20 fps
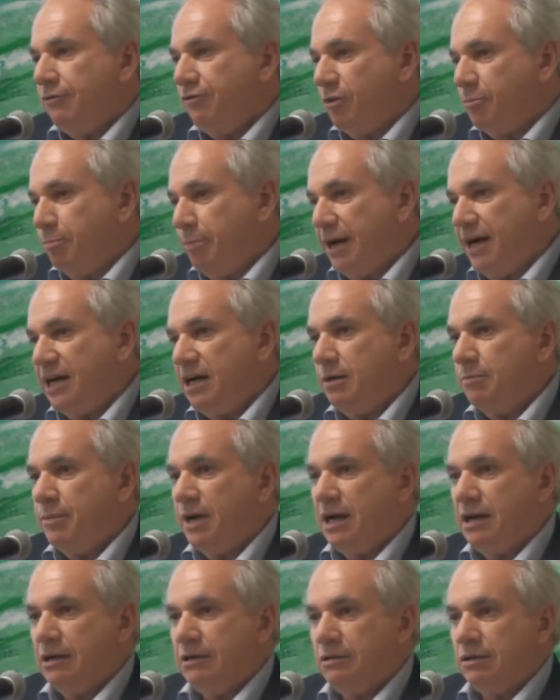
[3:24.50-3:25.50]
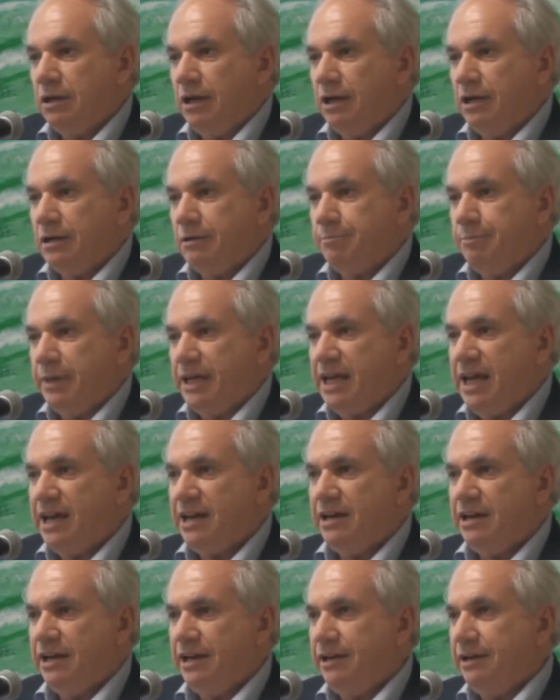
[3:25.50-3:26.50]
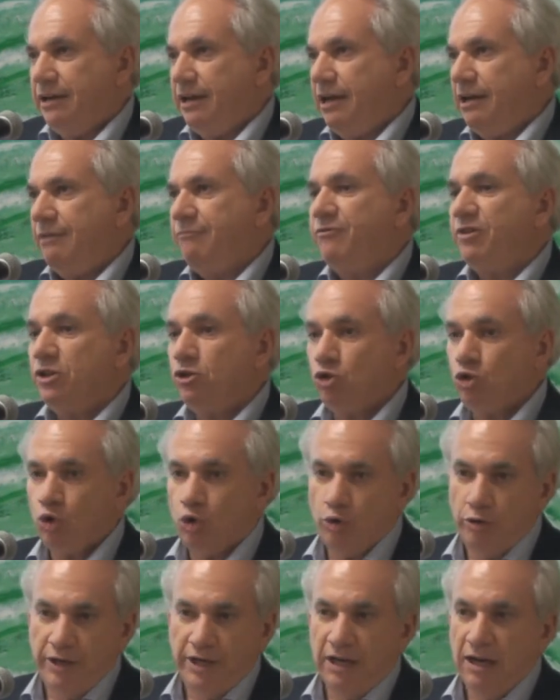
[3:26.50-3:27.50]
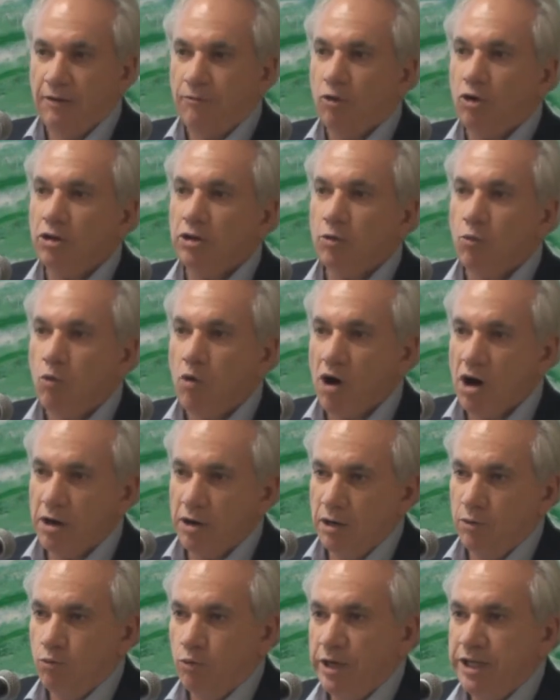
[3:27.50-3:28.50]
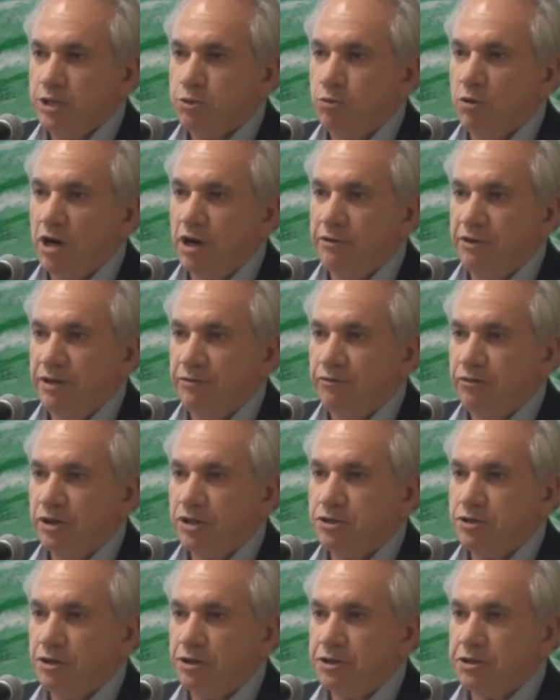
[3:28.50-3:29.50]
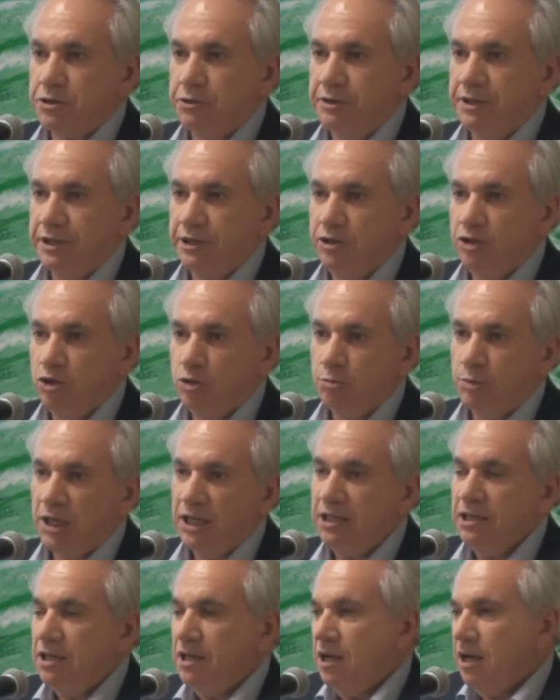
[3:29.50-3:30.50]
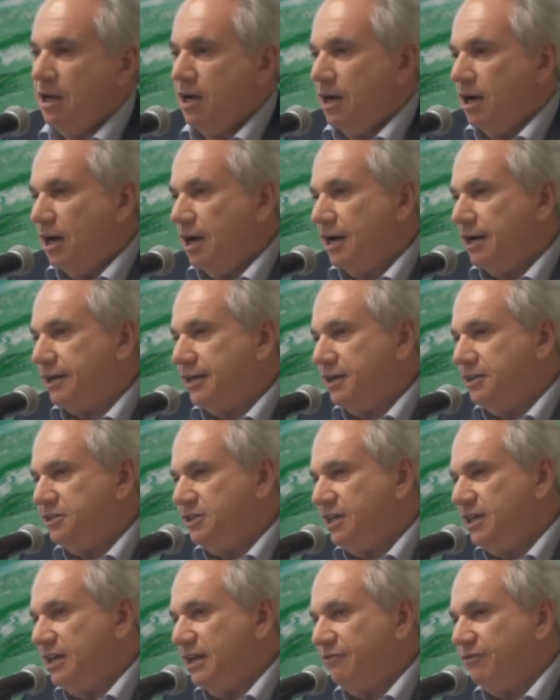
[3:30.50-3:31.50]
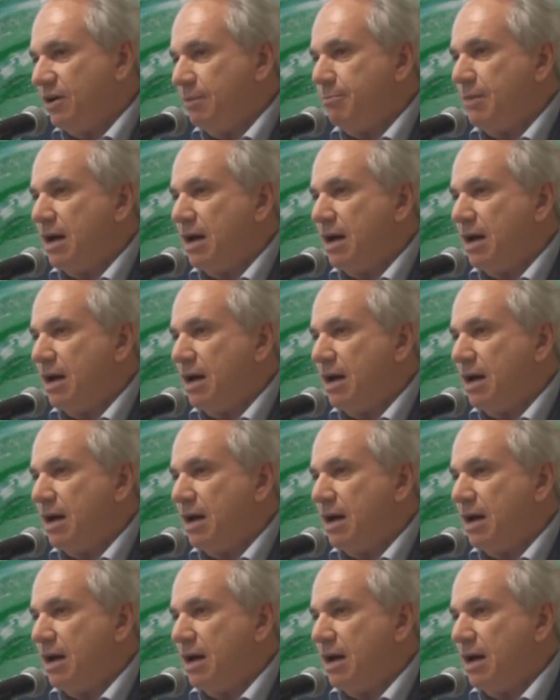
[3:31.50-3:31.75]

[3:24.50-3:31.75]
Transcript: from Panama began a inventory of all the water and wastewater infrastructure in Cuba. Cristina, if